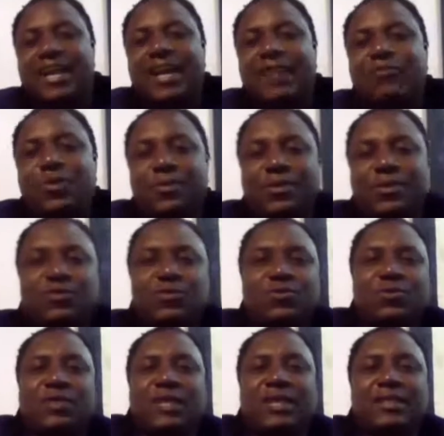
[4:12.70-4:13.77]
it's heartwarming to
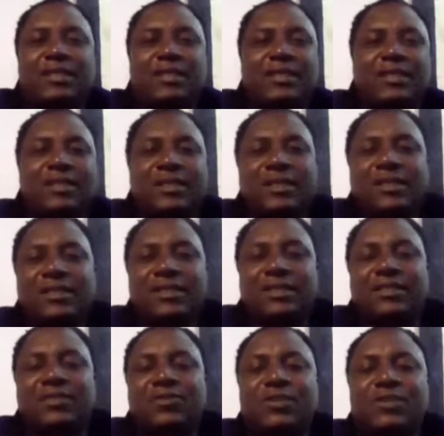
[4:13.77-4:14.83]
know that
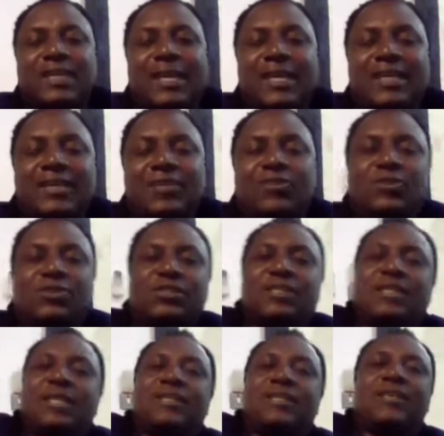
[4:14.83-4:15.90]
this is not an industry
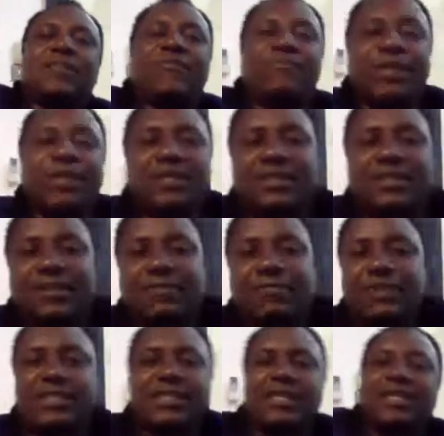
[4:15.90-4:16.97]
that the government
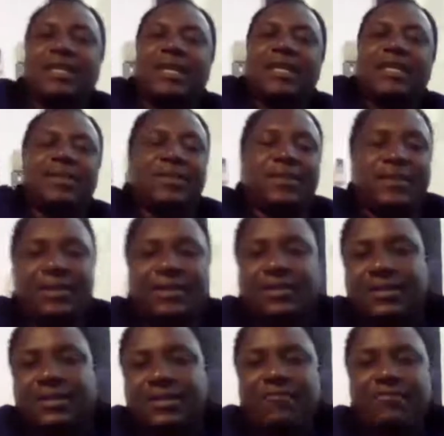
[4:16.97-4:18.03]
invested anything in.
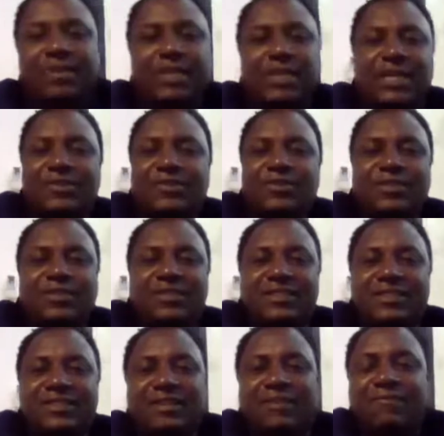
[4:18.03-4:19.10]
The government has not
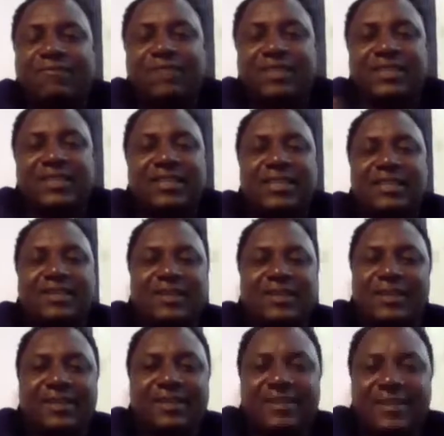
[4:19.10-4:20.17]
invested
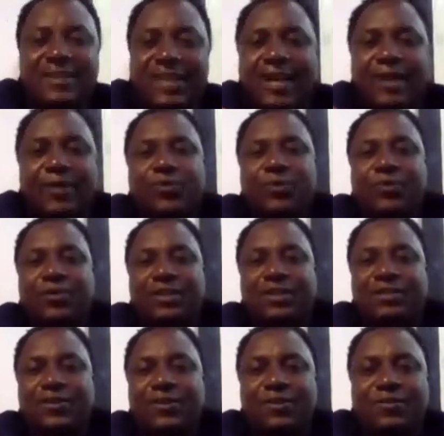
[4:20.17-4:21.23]
anything hmm. at all
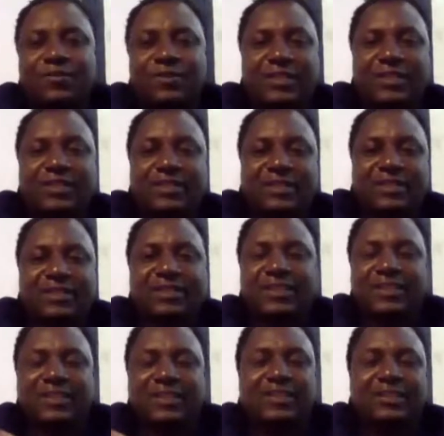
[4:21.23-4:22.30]
in all of the trade
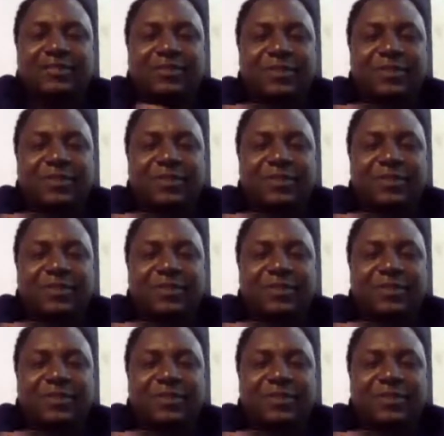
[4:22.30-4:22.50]
in the